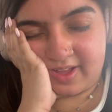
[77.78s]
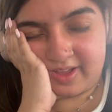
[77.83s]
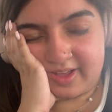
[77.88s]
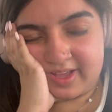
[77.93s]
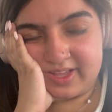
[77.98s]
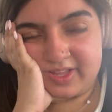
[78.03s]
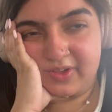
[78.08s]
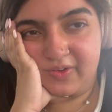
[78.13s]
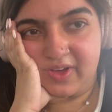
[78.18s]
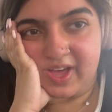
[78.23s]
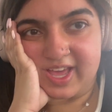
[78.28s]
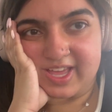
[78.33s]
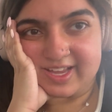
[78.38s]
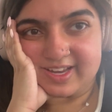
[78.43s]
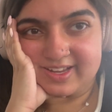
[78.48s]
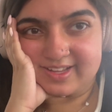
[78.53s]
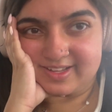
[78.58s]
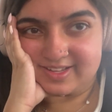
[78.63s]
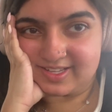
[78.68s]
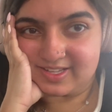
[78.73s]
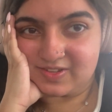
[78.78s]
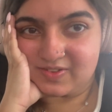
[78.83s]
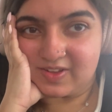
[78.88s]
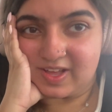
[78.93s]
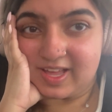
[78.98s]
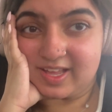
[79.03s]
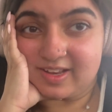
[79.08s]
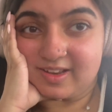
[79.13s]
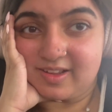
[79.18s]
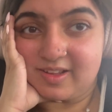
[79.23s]
It's fine. It's
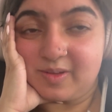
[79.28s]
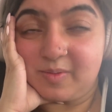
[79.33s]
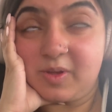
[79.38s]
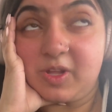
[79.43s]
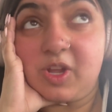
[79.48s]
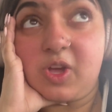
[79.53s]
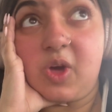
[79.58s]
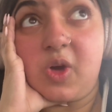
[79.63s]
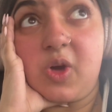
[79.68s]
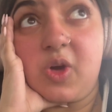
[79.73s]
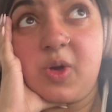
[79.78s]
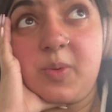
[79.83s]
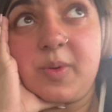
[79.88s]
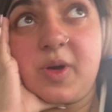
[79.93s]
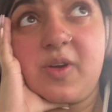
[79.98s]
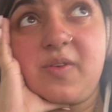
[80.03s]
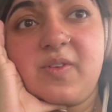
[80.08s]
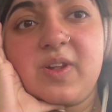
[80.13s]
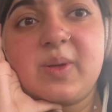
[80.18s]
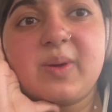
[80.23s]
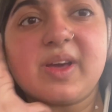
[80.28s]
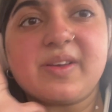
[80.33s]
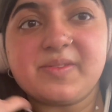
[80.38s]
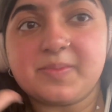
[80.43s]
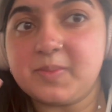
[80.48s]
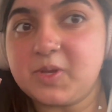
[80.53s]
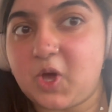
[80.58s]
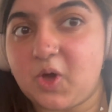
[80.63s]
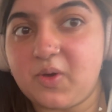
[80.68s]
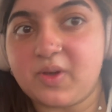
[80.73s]
fine. I'm gonna go home. Hopefully have
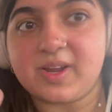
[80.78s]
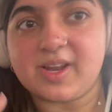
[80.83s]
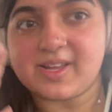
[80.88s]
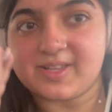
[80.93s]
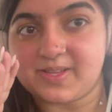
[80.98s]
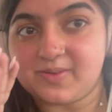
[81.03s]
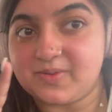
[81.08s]
some coconuts.